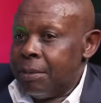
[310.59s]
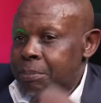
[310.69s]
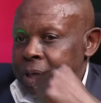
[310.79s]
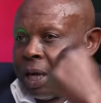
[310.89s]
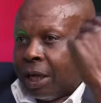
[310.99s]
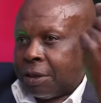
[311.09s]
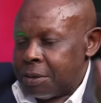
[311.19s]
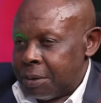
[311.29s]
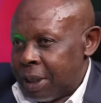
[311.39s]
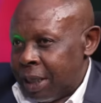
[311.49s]
Prior to
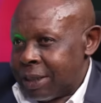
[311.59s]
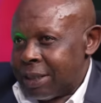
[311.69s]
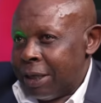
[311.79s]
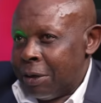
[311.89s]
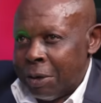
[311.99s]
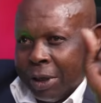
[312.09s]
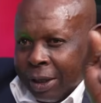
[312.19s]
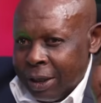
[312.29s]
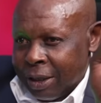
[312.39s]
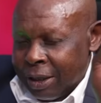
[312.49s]
that, the only
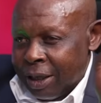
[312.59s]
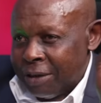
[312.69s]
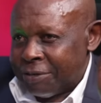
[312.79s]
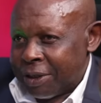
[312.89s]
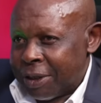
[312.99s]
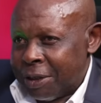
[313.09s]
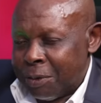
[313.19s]
other African